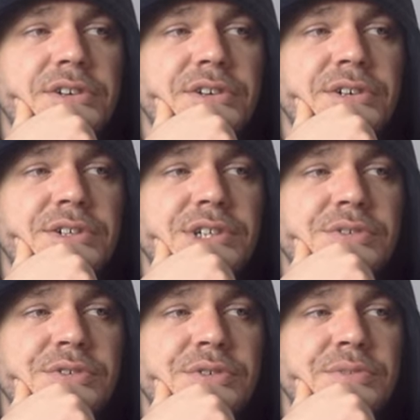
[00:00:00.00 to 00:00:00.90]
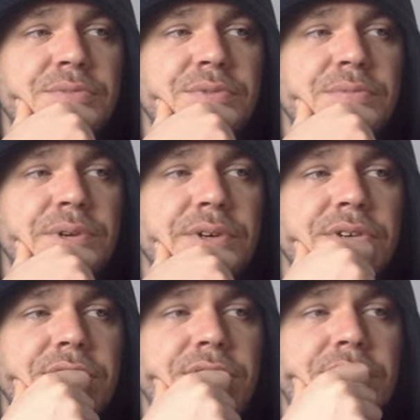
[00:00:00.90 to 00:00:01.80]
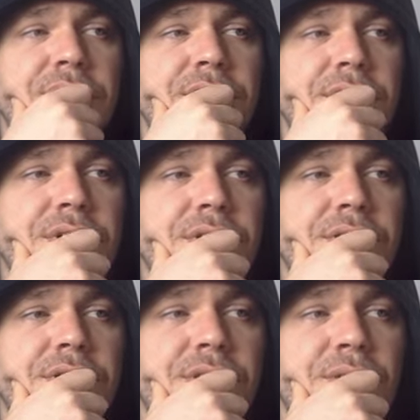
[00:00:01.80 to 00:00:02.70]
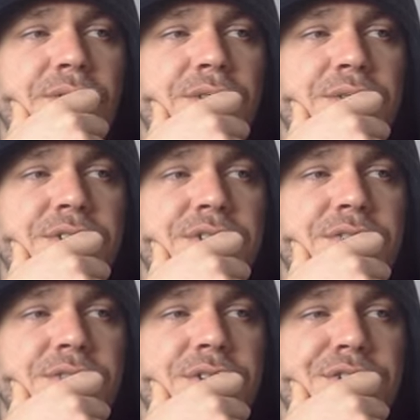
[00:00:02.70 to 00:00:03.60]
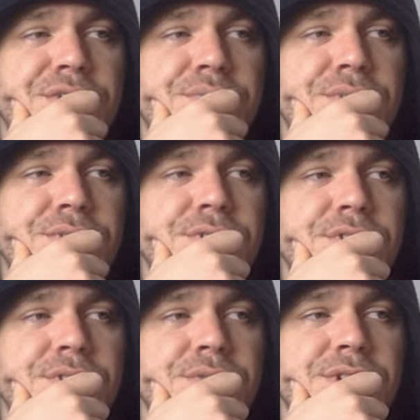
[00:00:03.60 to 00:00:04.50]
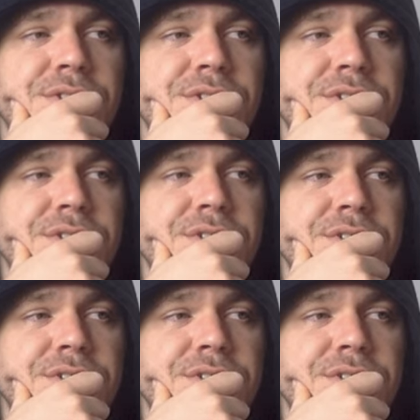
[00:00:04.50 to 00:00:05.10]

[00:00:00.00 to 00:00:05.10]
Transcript: I know that sounds horrible, but a 47-year-old prostitute isn't going to.